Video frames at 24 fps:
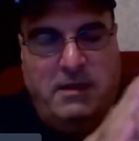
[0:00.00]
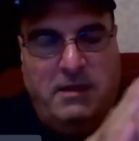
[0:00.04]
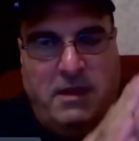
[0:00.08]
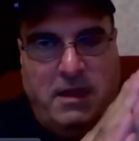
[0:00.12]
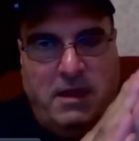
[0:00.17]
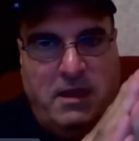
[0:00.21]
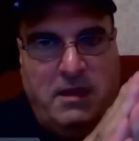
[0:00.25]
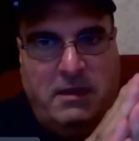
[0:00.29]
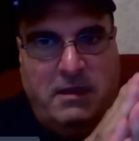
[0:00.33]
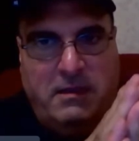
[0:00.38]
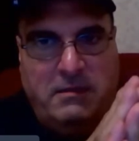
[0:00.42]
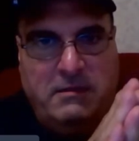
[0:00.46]

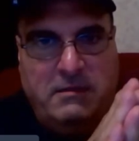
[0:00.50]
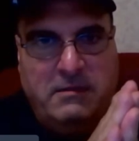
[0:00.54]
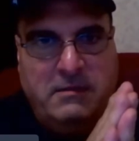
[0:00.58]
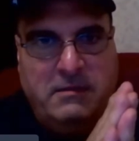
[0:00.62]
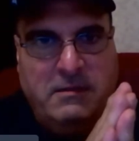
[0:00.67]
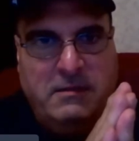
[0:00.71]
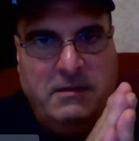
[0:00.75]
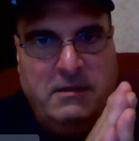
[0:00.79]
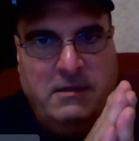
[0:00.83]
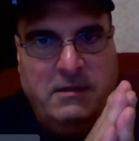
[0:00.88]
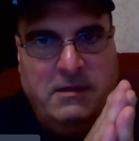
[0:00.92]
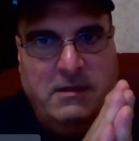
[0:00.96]
And
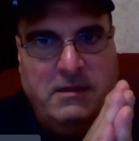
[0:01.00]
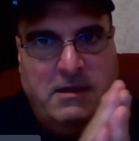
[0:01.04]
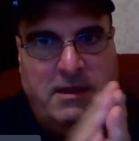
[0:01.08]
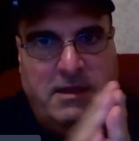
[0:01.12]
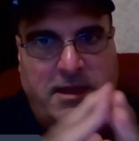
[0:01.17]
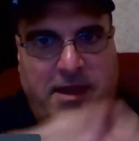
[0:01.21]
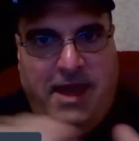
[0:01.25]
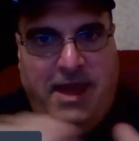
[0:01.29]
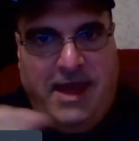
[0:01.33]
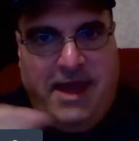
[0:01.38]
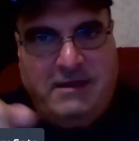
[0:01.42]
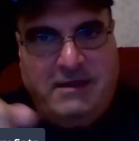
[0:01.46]

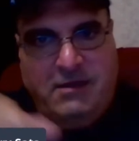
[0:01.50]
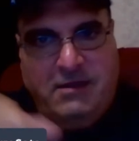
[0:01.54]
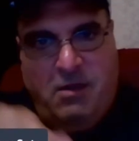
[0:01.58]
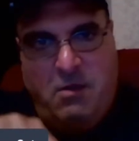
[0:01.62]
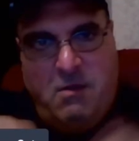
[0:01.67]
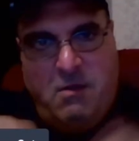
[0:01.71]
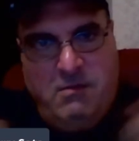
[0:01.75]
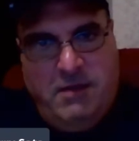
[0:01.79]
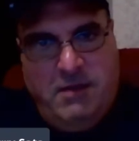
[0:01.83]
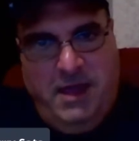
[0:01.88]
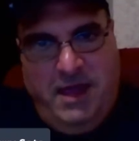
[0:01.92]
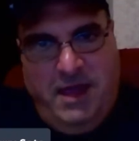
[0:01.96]
it had
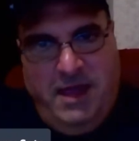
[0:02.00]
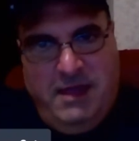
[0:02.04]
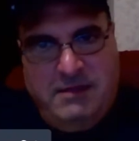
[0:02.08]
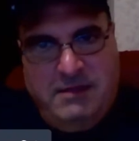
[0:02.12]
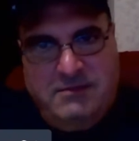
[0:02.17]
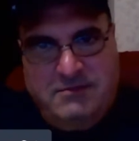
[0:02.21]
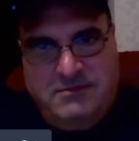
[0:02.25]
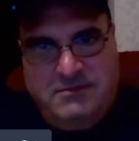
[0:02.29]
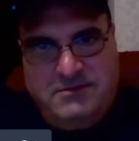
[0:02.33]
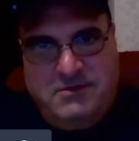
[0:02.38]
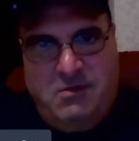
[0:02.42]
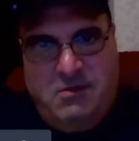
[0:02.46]
long
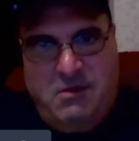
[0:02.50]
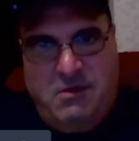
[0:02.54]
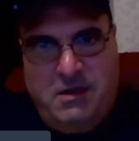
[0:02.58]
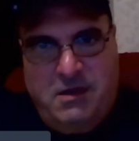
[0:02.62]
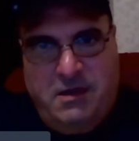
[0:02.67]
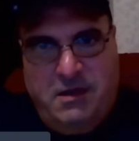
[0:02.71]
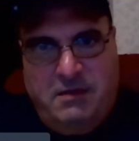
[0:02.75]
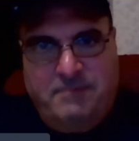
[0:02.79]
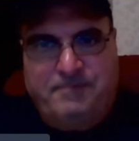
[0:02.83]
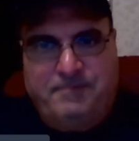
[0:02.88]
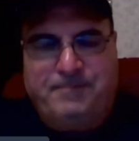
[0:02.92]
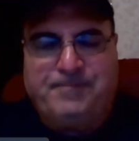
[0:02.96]
handles on
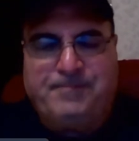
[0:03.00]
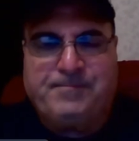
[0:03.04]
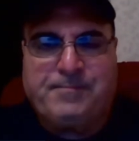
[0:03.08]
it,